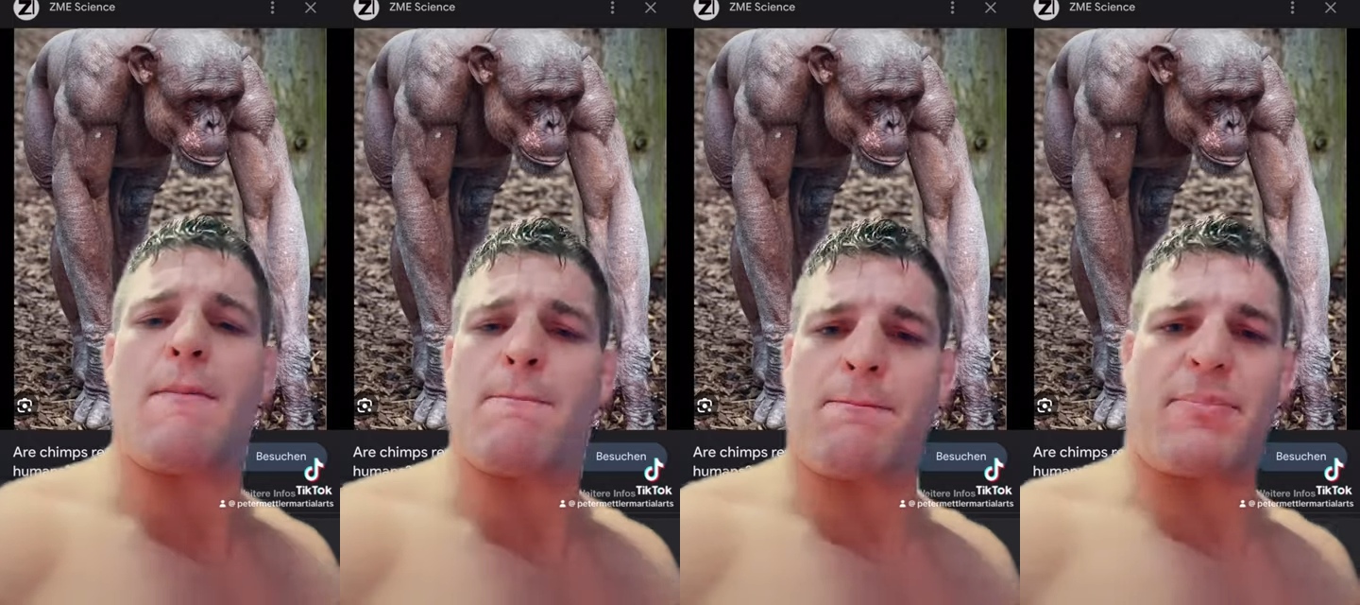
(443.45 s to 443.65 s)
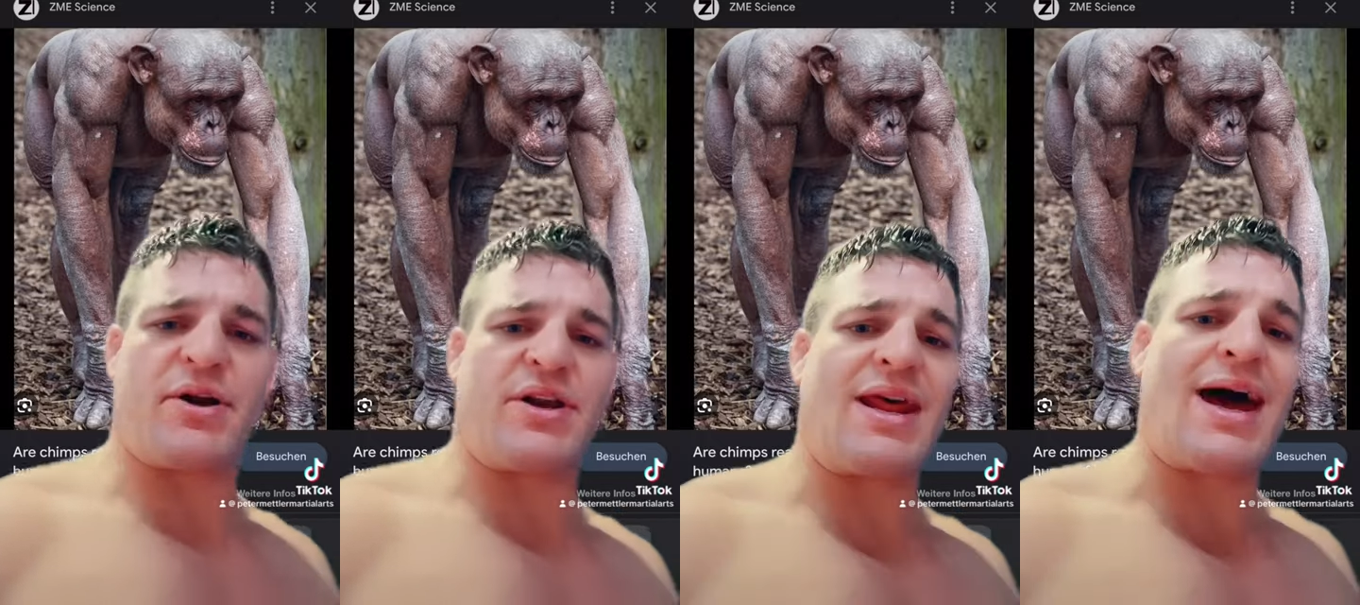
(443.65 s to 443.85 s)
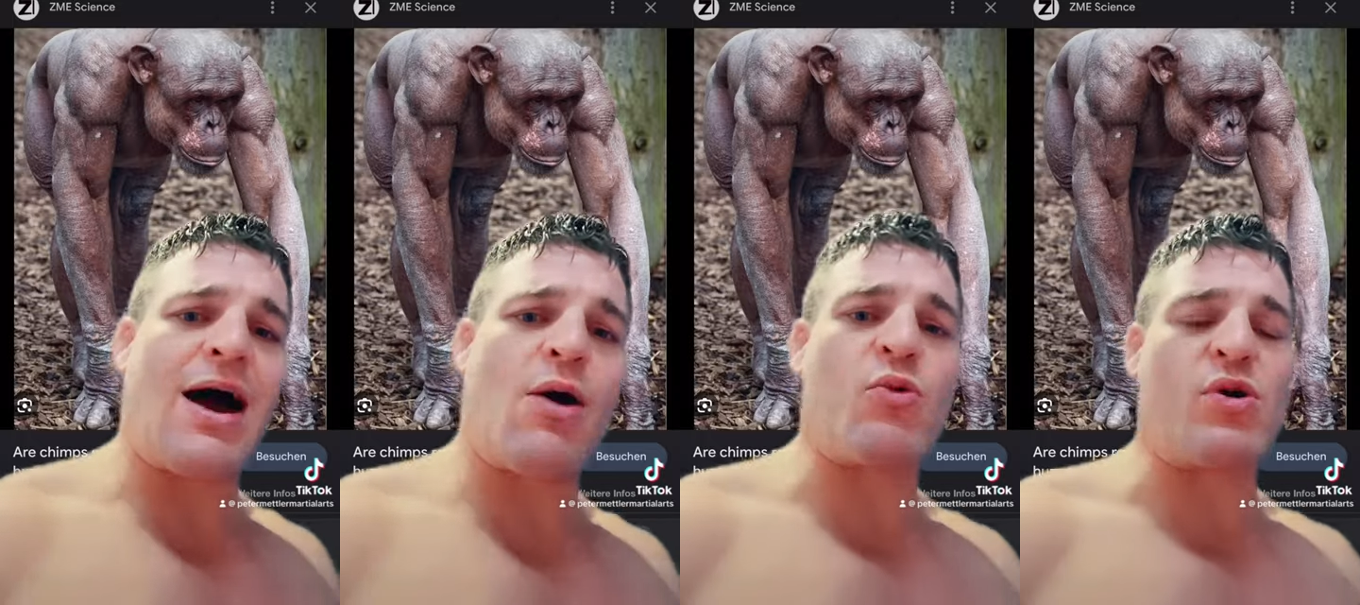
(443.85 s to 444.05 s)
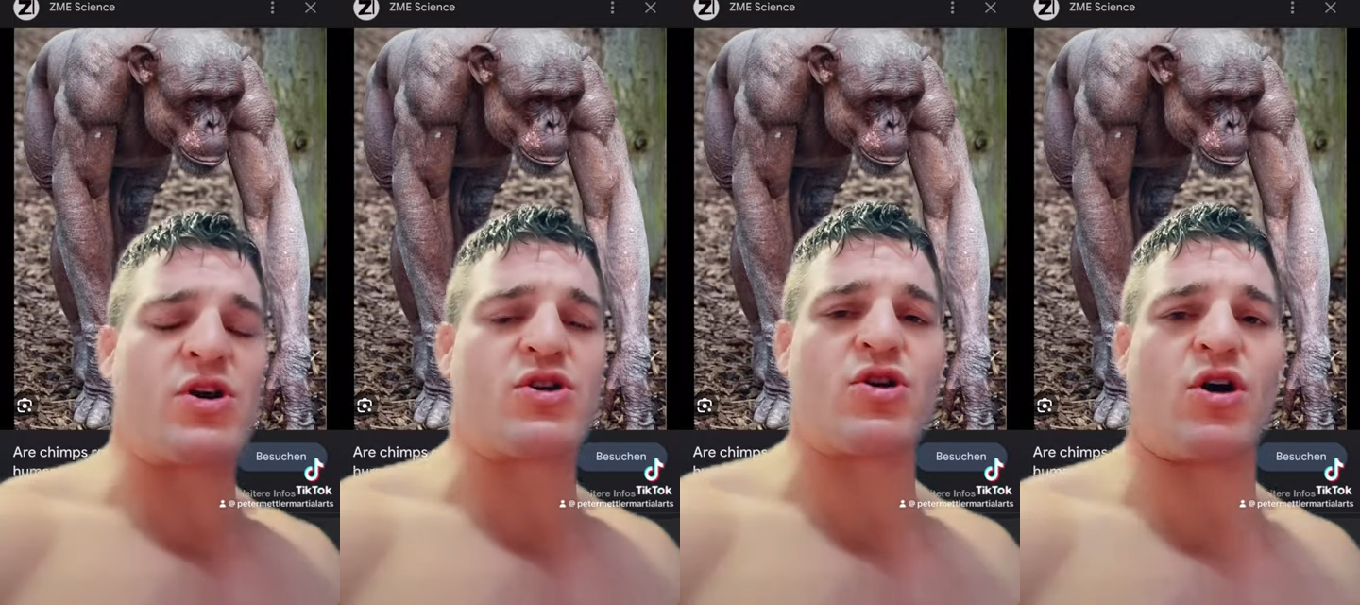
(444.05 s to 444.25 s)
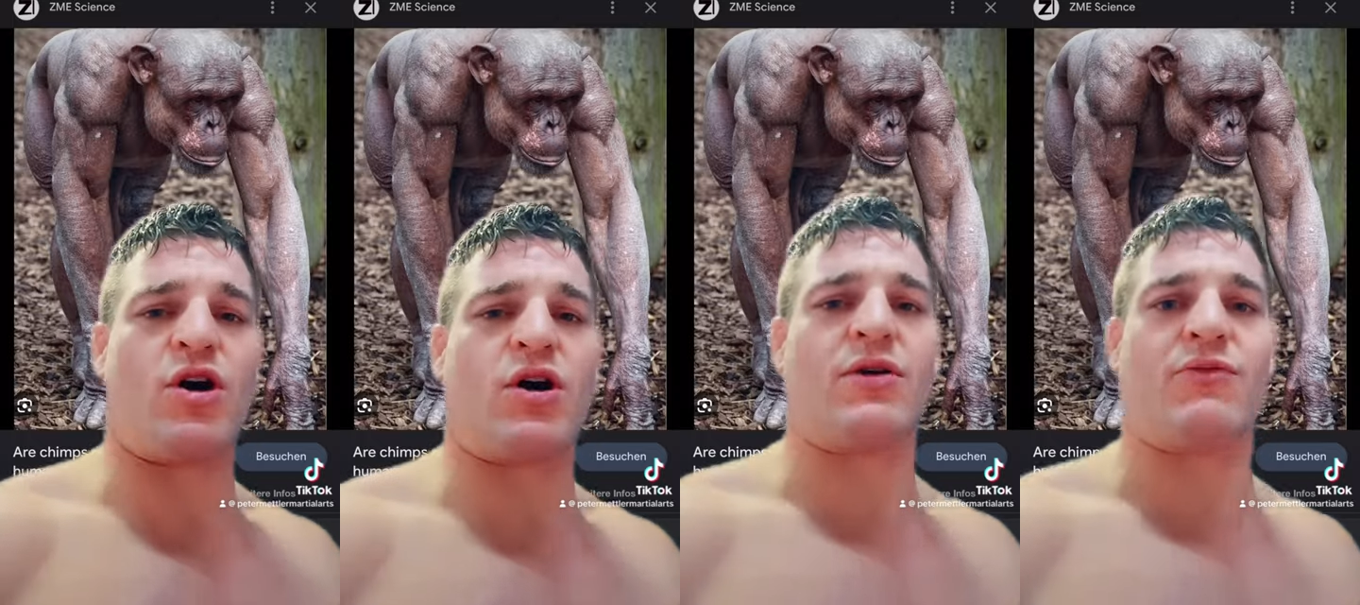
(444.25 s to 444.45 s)
But now
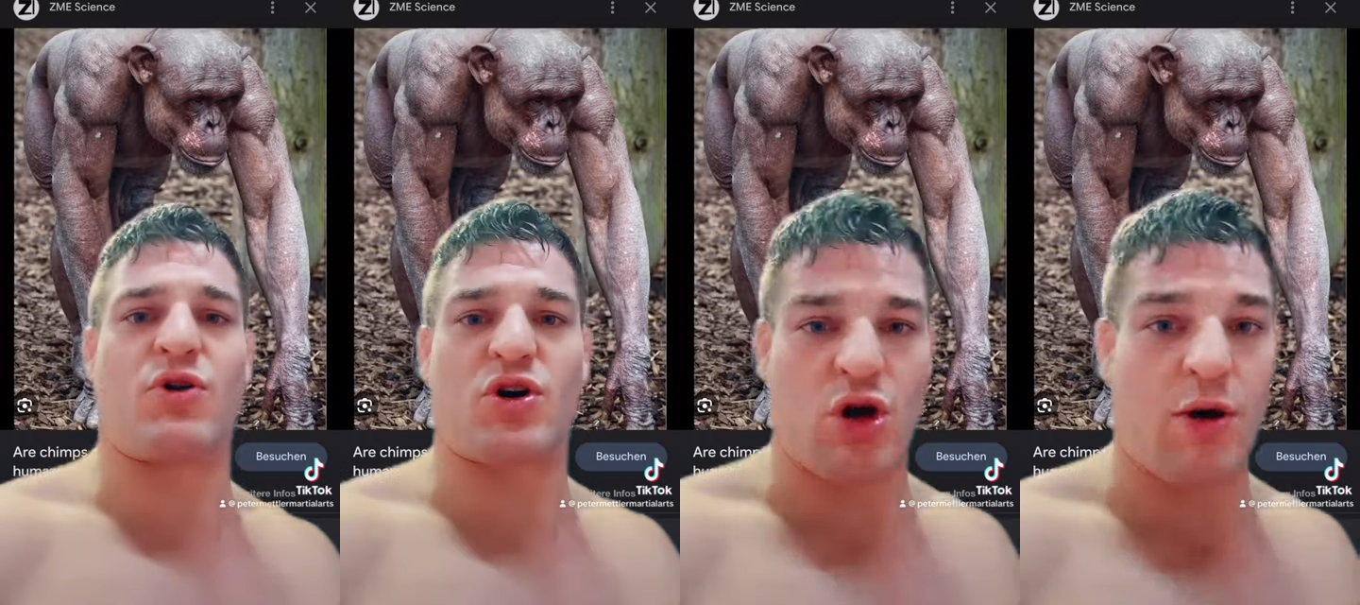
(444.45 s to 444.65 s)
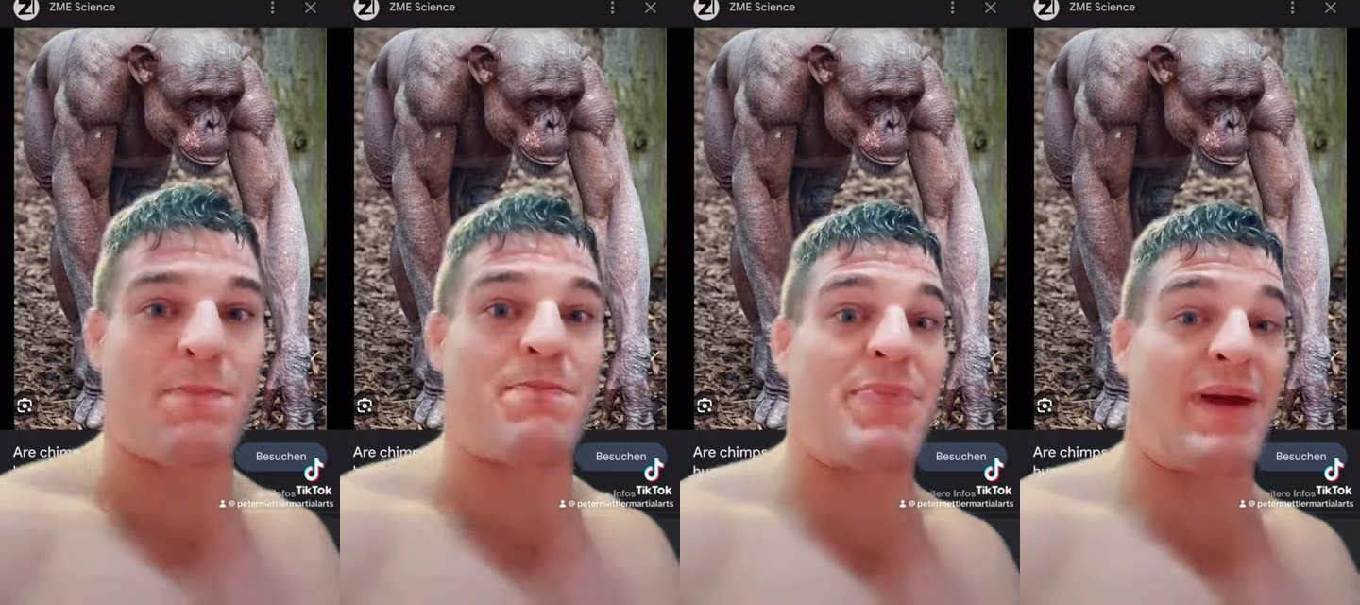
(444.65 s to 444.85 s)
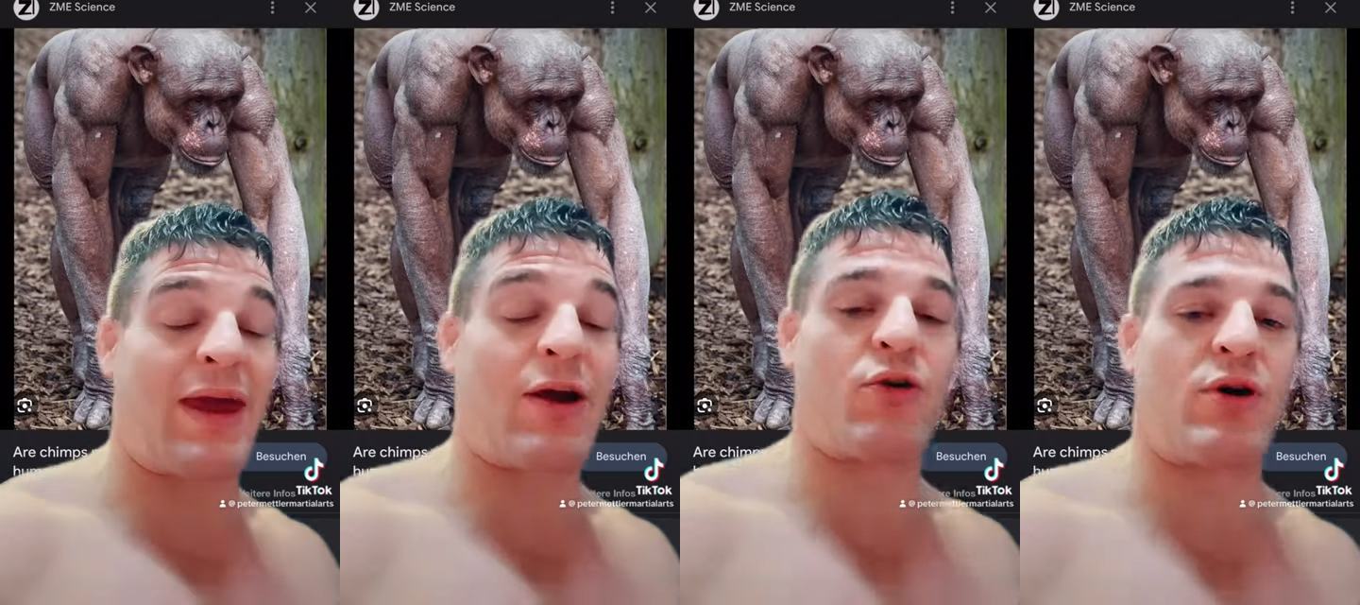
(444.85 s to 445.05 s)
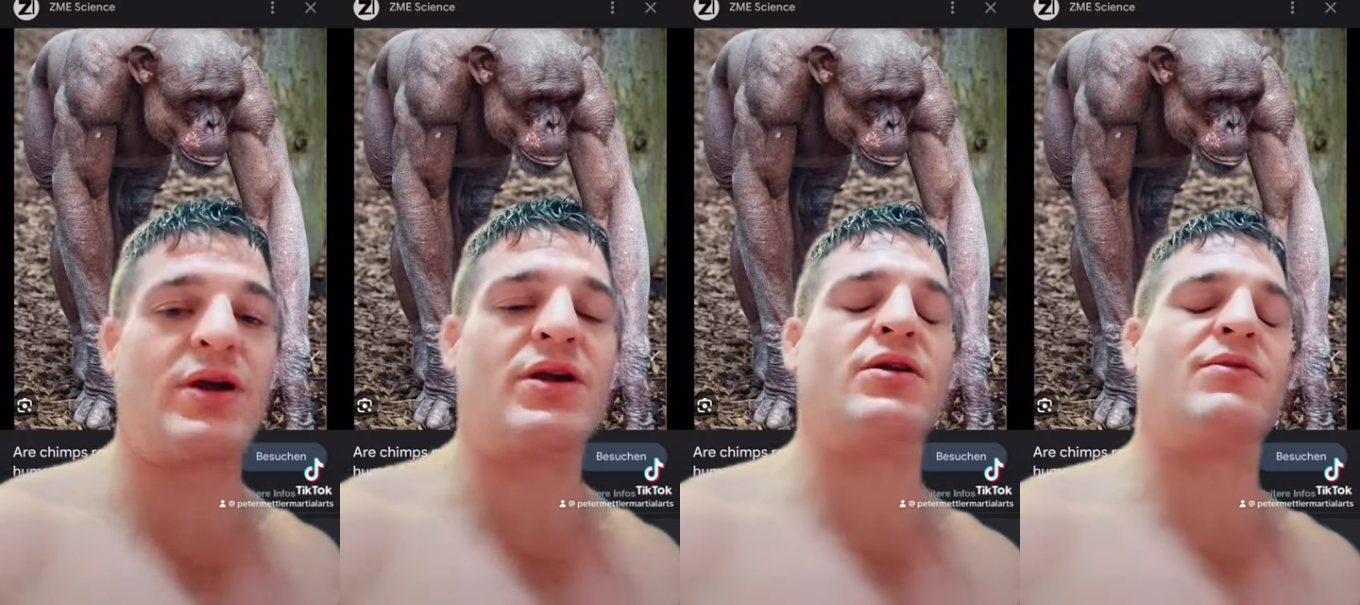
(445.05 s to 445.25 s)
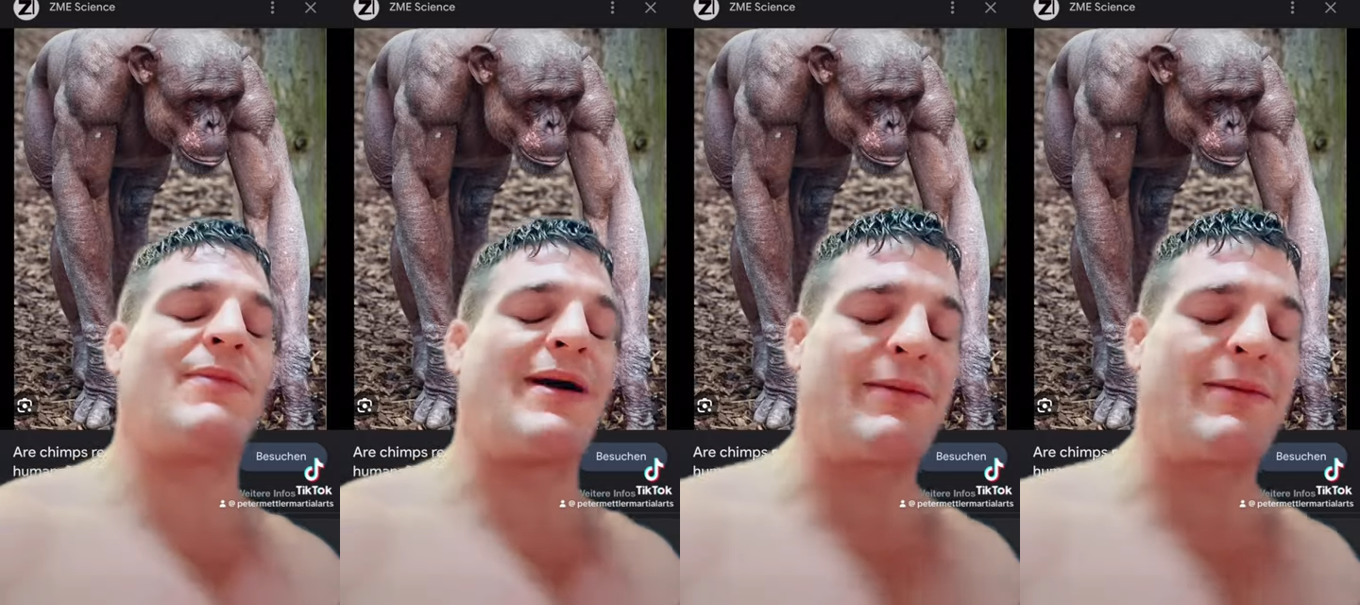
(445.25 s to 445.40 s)
we're comparing,